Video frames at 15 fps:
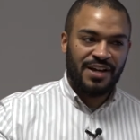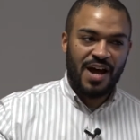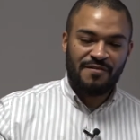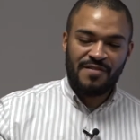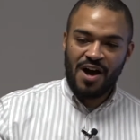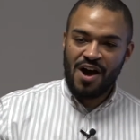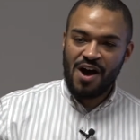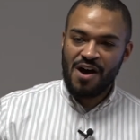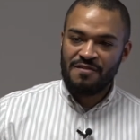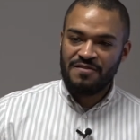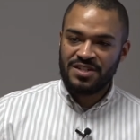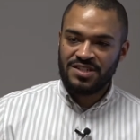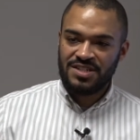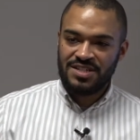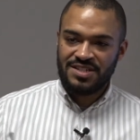another
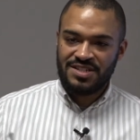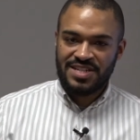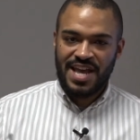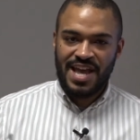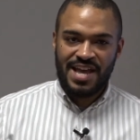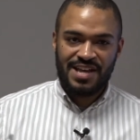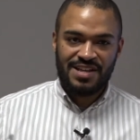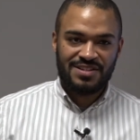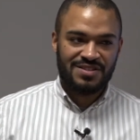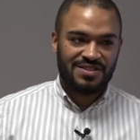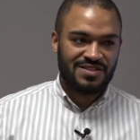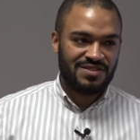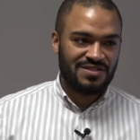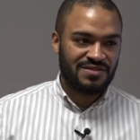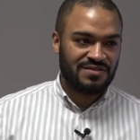harvest is
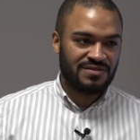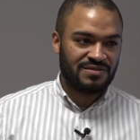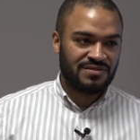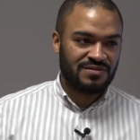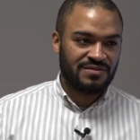tares.